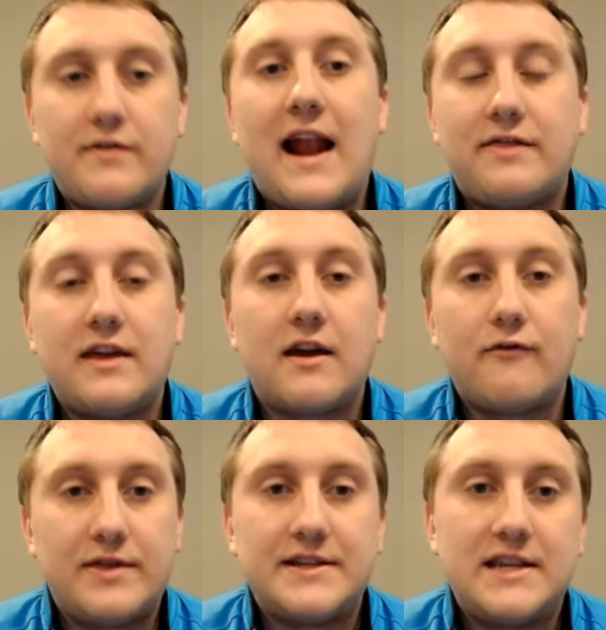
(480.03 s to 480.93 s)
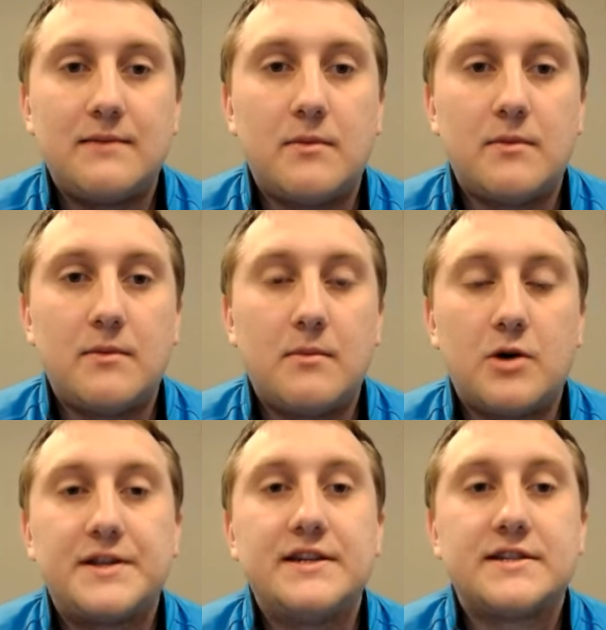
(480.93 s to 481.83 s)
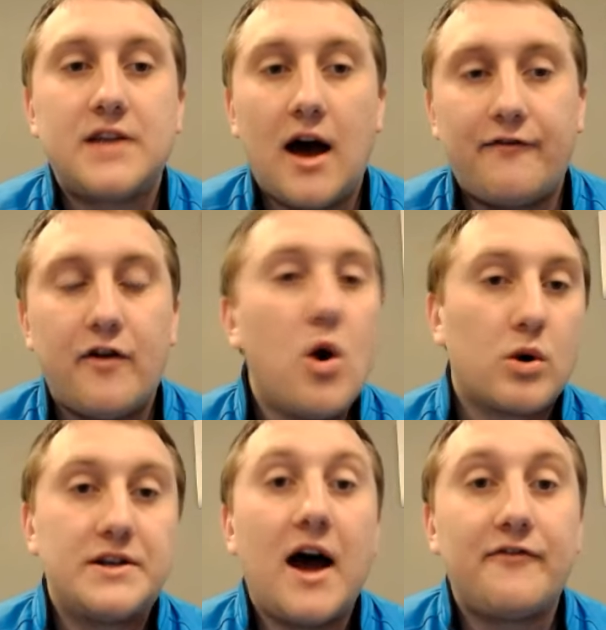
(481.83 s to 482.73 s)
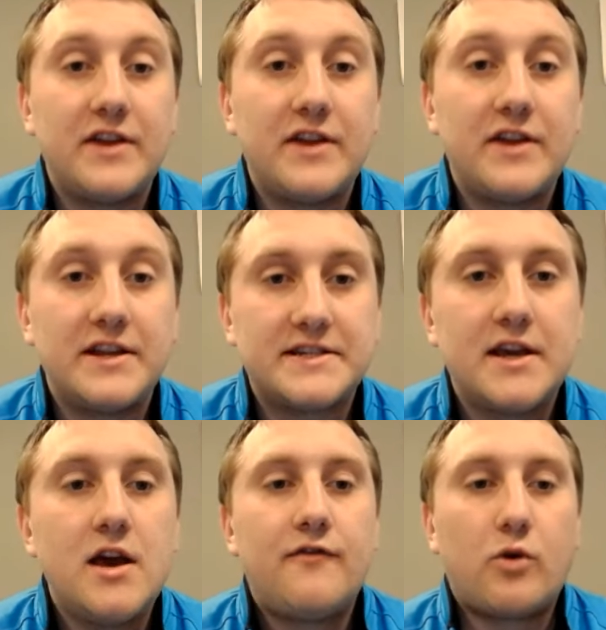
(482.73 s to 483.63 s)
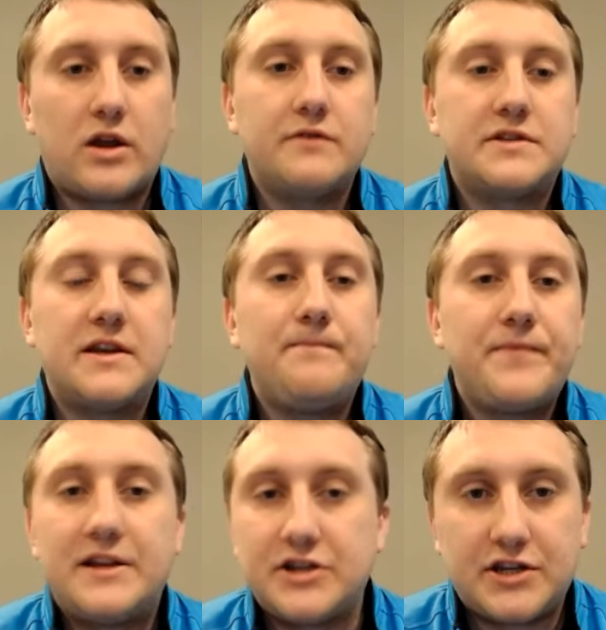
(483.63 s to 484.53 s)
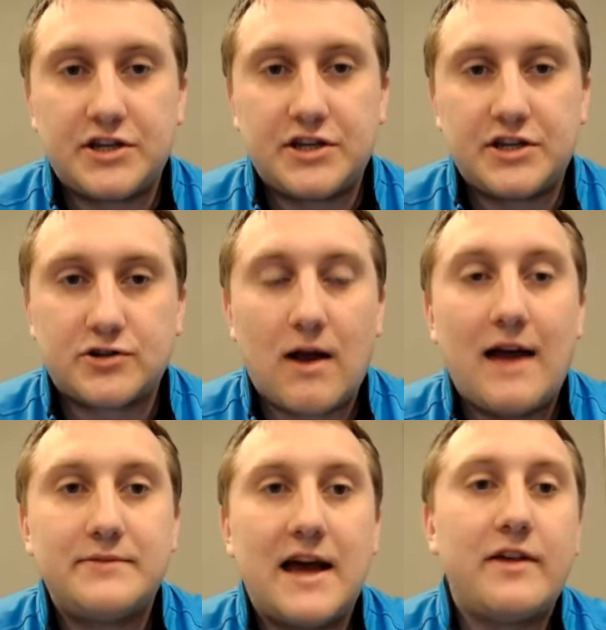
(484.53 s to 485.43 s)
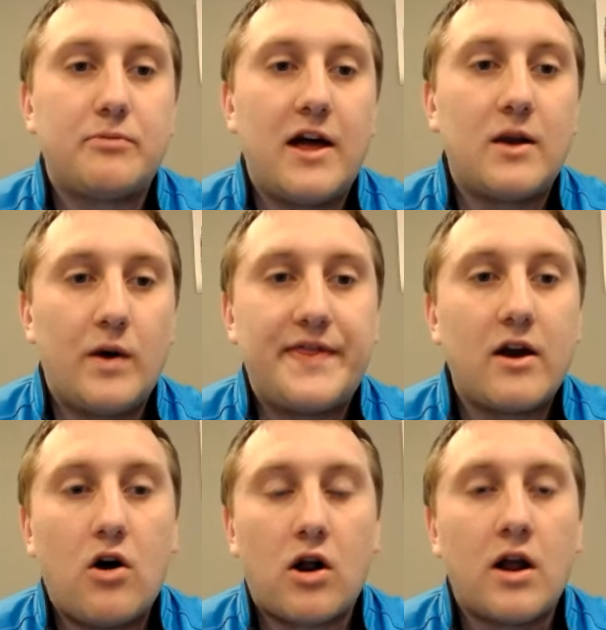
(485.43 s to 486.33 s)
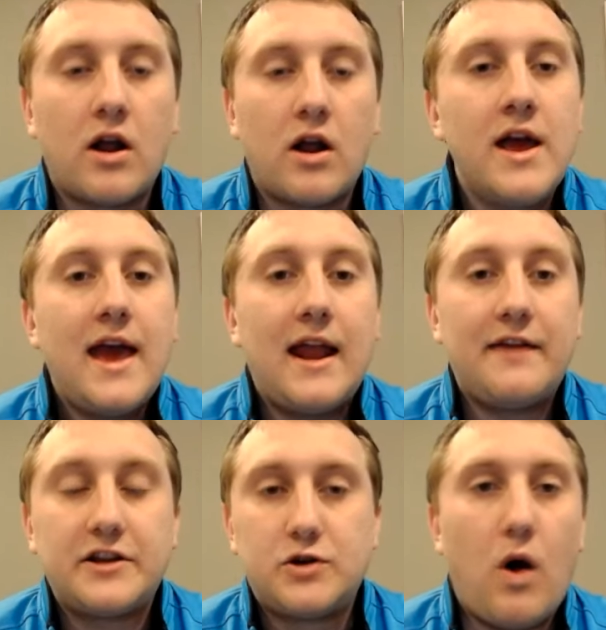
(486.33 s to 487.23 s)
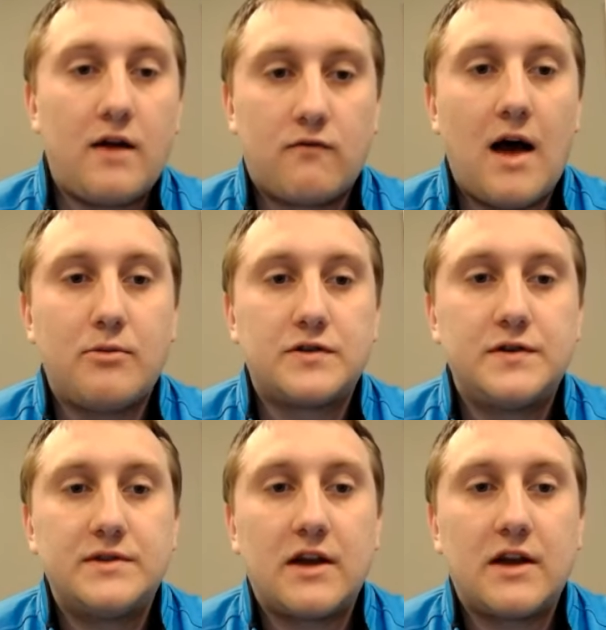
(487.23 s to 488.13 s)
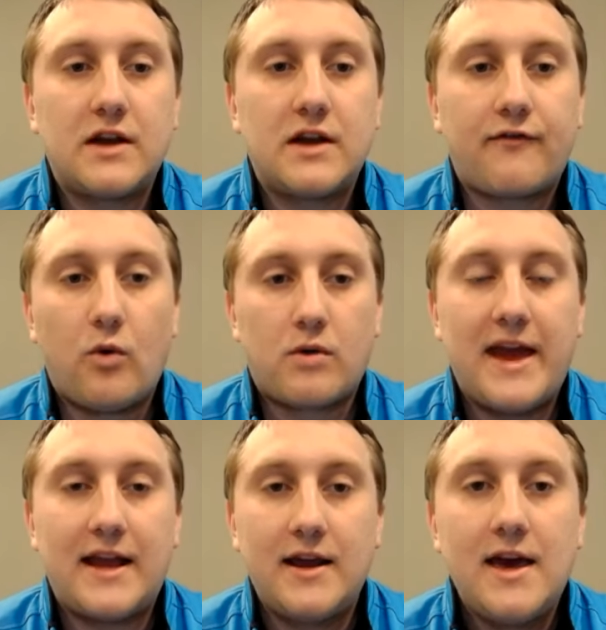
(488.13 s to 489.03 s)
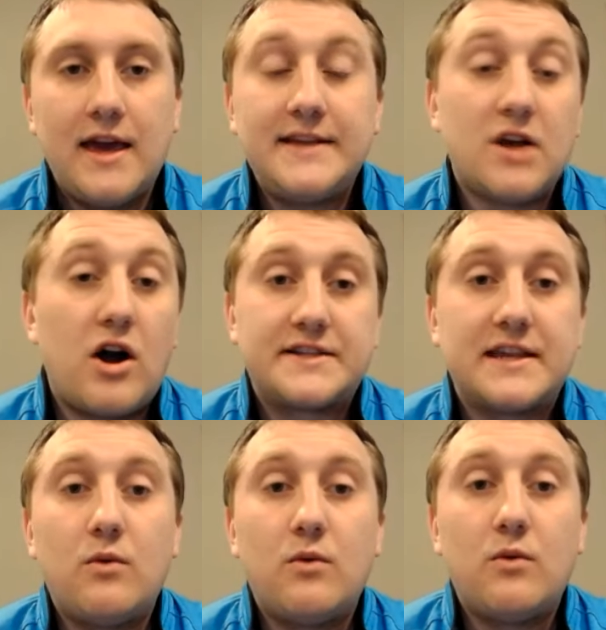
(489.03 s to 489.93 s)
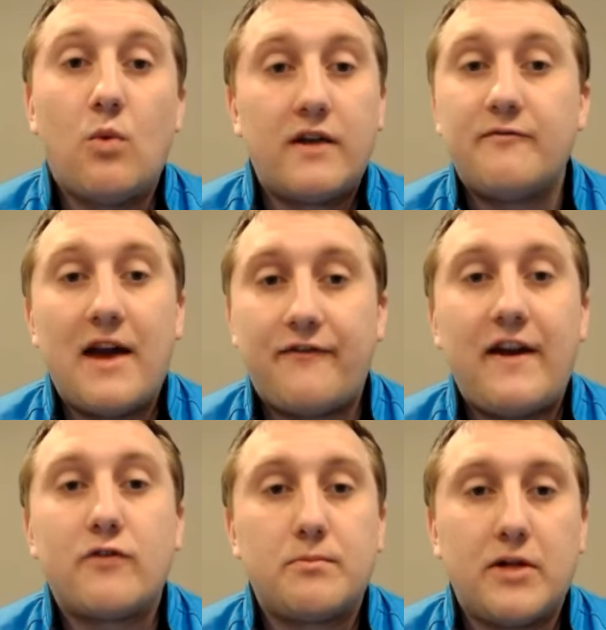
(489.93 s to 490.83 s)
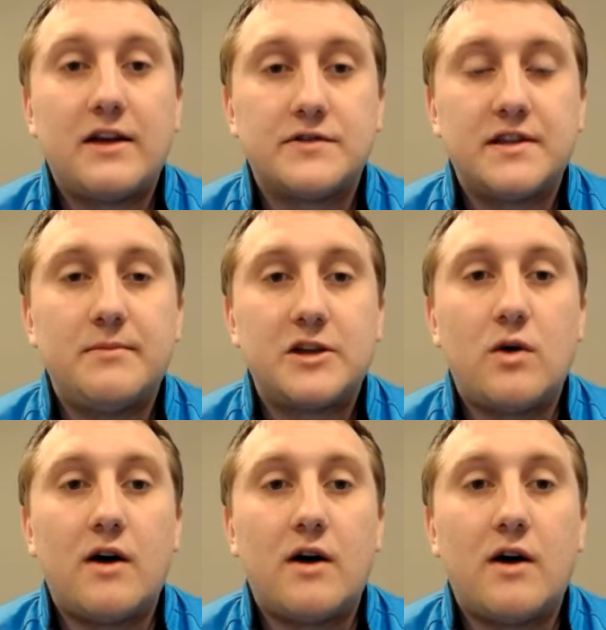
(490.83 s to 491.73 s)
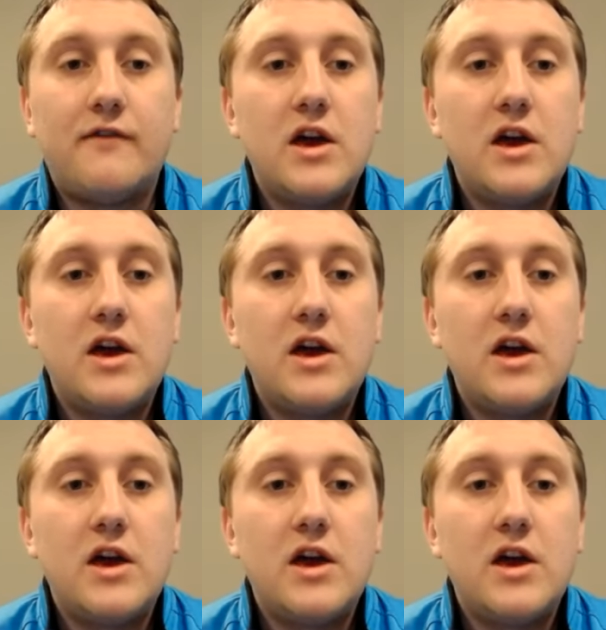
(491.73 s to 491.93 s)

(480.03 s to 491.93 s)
that I think of with this team the most is tough or toughness for Houston. It just describes how they play and what they are. And I think J'Wan Roberts, who's their four man, he's honestly one of my favorite players in the Big 12.